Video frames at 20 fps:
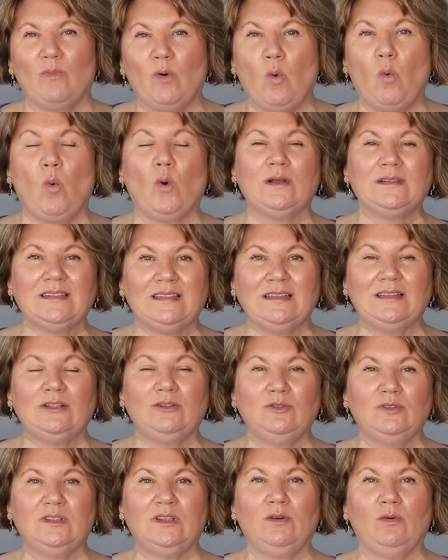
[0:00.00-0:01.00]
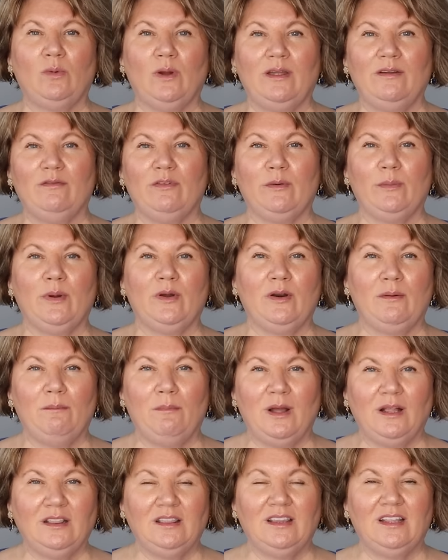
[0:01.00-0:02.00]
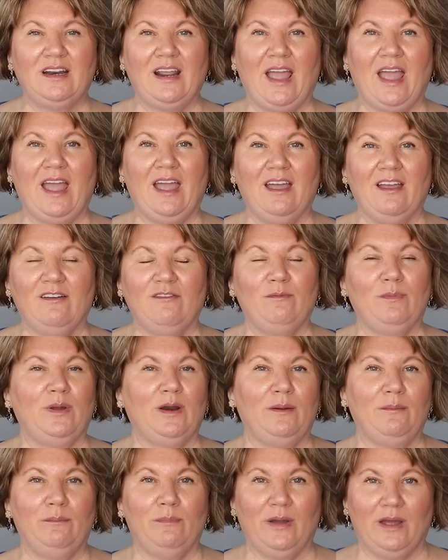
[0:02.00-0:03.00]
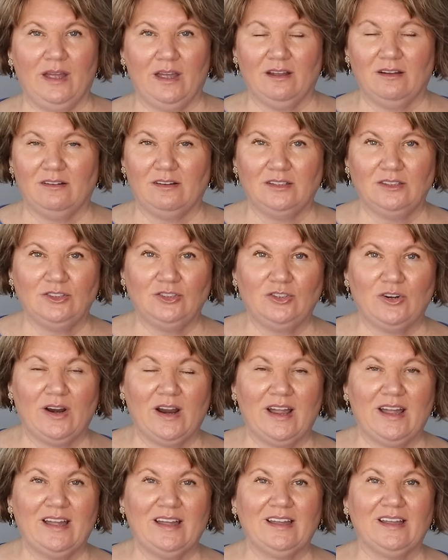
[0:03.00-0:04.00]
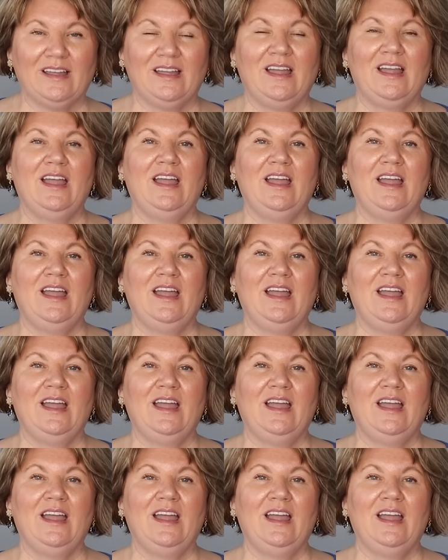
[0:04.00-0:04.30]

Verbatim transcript: wasn't losing weight for about a month and a half, but I'm back on track.